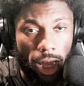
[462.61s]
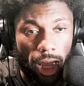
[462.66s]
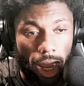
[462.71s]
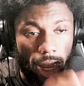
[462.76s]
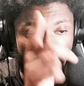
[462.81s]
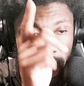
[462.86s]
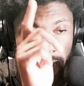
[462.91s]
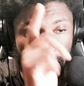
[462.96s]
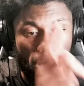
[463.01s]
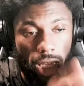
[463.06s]

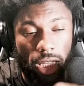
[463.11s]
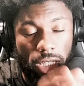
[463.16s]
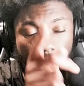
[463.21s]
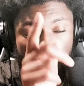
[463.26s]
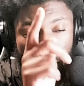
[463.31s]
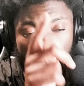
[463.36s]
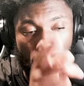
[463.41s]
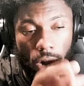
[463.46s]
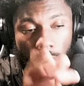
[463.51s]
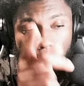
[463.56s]
And it gets
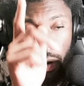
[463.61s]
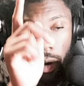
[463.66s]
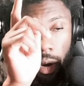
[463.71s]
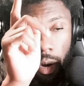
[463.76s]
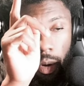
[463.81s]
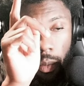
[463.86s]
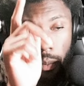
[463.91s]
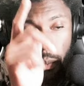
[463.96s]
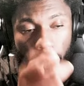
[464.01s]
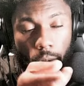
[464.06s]
her
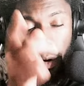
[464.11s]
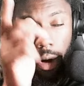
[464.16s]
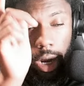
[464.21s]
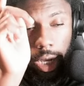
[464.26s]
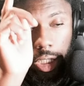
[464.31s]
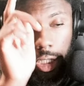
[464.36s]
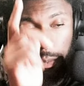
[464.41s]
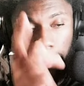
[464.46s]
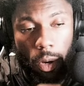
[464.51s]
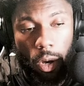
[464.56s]
more
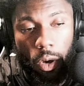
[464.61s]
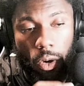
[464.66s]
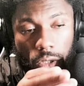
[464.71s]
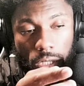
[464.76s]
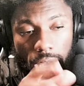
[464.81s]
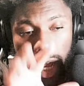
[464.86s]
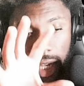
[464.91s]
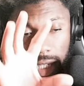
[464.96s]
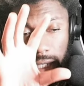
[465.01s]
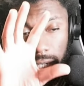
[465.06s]
exposed
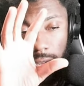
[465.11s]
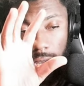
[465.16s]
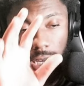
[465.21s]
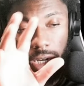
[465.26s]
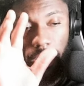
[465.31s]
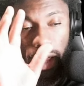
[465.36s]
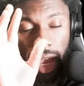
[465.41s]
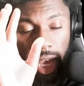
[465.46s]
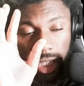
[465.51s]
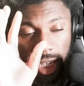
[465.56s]
as an
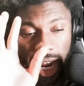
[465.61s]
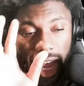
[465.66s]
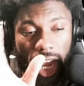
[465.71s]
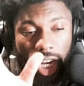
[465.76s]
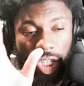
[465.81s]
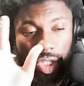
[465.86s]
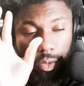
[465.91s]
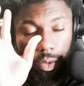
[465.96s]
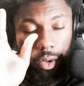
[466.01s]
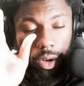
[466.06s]

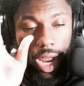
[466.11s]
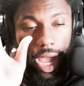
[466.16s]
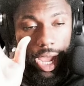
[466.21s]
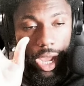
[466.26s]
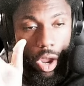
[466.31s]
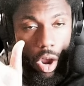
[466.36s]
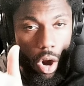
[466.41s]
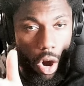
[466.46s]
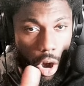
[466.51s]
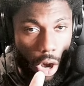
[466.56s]
actual
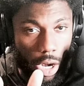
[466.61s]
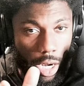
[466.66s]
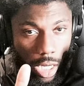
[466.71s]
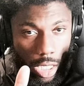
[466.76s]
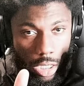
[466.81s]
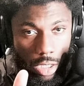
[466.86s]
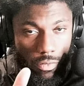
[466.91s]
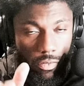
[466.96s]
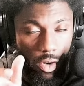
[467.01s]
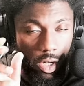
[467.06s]
like
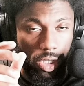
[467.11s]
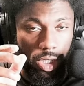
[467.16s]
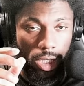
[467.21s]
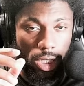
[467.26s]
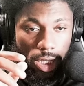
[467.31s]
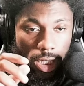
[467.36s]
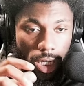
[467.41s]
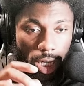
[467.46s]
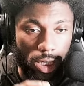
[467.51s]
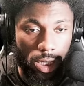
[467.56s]
artist
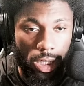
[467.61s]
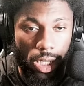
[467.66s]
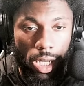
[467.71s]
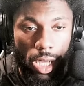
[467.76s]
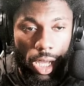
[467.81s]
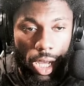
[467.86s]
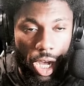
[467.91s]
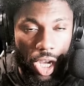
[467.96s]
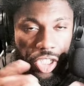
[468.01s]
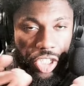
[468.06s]
versus just
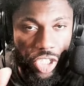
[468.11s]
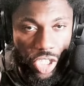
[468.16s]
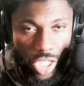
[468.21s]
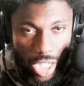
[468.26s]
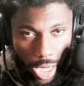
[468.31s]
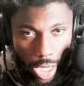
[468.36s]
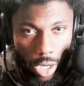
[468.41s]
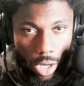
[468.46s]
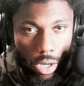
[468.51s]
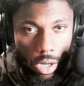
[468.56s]
a
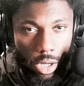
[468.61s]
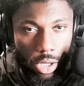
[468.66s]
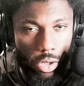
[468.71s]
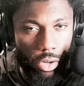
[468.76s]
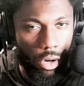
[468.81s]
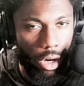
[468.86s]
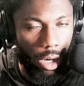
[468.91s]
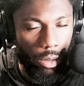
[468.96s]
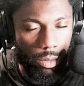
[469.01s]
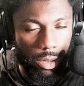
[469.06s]
singer. You
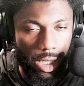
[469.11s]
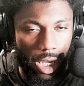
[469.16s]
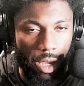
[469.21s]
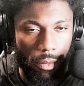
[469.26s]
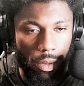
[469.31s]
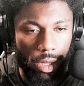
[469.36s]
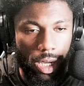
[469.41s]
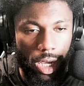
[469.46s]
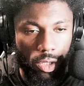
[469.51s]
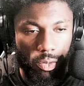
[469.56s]
know what I'm saying?
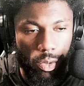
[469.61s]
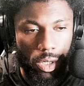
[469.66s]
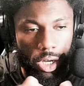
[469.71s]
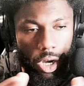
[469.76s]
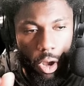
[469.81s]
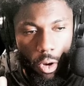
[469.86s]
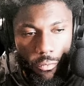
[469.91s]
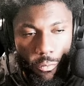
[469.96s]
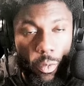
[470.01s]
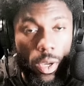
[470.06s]
Because we
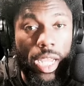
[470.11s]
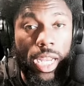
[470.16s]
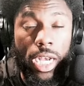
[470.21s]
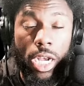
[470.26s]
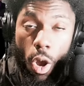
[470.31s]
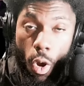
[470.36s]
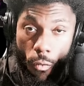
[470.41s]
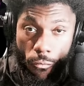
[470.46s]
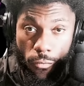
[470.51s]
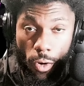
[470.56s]
know
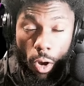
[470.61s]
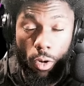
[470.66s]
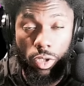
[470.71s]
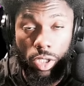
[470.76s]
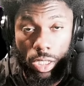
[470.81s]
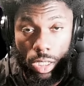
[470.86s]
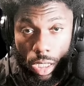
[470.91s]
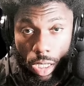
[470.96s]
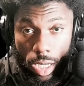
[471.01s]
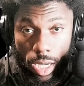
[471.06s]

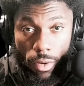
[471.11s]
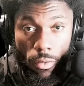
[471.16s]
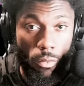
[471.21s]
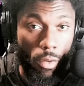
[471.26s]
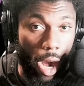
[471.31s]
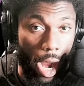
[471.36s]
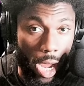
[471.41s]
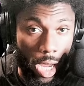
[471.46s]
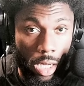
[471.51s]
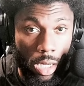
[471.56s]
Faouzia can
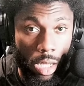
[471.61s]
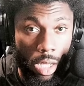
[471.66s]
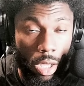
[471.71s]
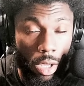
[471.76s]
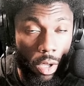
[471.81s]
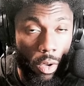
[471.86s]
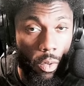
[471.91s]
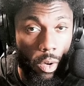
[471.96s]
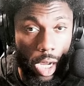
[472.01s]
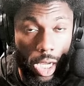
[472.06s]
write,
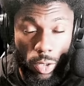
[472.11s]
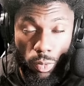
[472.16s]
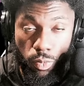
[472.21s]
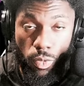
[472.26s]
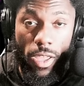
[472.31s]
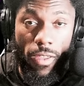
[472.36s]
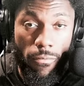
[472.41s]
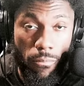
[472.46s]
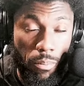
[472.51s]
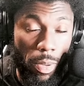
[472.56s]
because
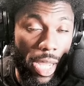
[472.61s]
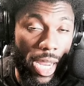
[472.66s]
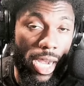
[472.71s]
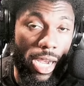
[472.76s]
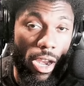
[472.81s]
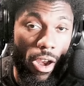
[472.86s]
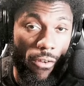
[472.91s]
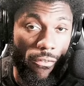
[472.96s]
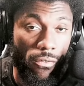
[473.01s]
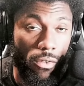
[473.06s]
we've been
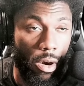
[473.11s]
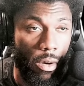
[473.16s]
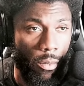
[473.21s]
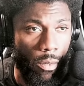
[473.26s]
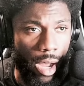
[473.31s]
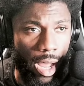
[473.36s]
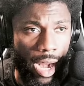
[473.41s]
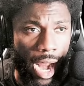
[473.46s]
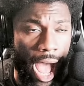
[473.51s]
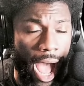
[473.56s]
there for
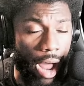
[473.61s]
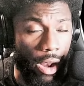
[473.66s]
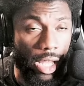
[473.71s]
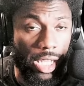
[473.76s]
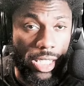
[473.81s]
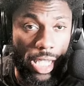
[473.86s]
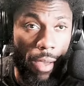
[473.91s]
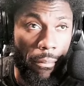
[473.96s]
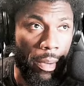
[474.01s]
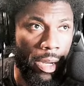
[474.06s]

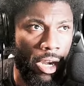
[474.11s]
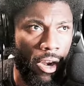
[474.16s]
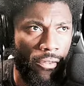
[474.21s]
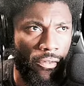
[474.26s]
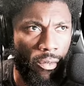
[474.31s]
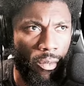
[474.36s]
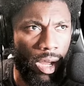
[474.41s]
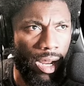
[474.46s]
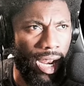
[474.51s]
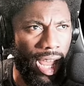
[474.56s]
I've been here
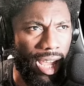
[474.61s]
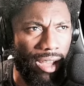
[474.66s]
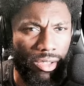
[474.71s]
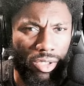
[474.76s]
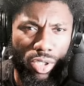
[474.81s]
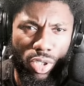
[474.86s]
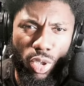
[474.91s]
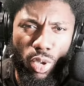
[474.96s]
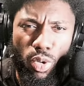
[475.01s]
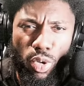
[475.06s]
for what,
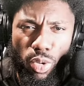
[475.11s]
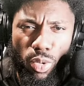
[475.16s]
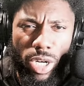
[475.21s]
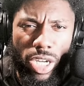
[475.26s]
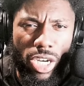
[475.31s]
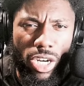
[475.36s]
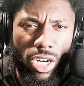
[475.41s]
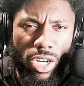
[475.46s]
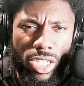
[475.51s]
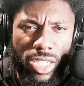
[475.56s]
like 2-3
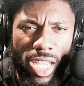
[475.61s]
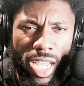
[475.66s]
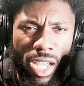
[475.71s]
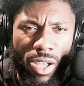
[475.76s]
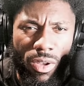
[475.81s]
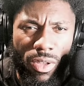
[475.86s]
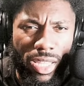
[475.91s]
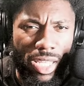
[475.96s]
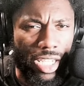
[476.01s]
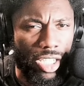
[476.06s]
years
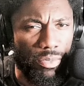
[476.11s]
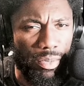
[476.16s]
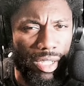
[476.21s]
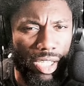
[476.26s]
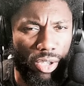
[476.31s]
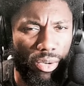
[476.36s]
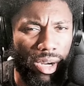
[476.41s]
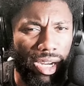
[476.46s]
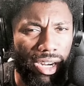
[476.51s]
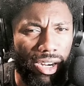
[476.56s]
now. I think it's been
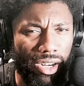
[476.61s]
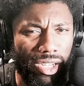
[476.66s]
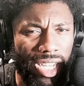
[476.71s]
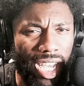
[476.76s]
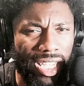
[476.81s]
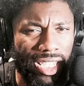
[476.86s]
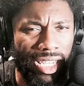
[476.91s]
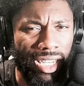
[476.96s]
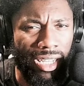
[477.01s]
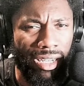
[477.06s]
3 years,
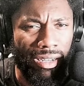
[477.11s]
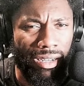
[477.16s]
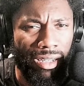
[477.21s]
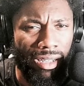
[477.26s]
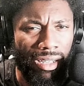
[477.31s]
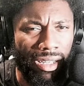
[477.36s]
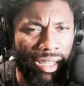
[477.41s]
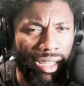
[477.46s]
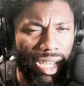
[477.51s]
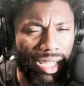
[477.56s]
hasn't it?
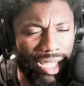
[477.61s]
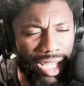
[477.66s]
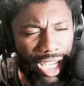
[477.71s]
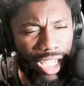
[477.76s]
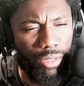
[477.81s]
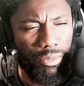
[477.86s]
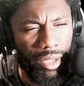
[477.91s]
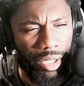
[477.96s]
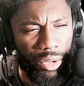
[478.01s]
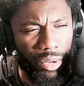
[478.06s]
I think
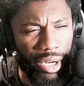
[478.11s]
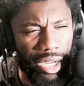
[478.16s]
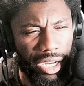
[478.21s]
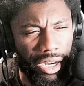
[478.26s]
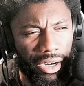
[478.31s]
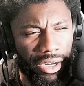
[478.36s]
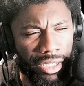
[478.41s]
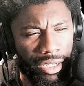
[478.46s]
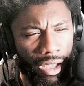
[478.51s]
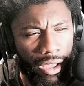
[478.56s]
it's been 3
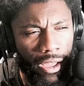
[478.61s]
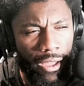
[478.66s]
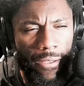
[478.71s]
years.